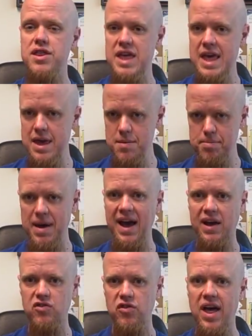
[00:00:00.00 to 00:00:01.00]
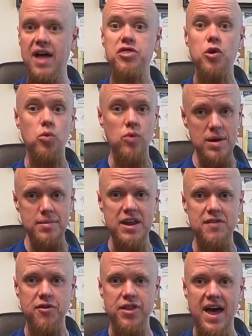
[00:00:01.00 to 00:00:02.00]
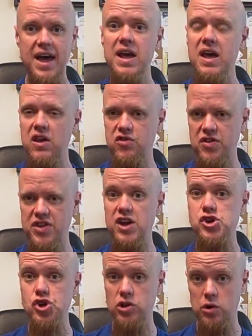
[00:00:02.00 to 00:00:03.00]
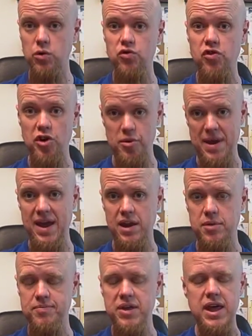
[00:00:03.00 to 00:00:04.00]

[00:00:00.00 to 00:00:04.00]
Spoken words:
the impact to that, the remedy for that, is that they should lose the debate.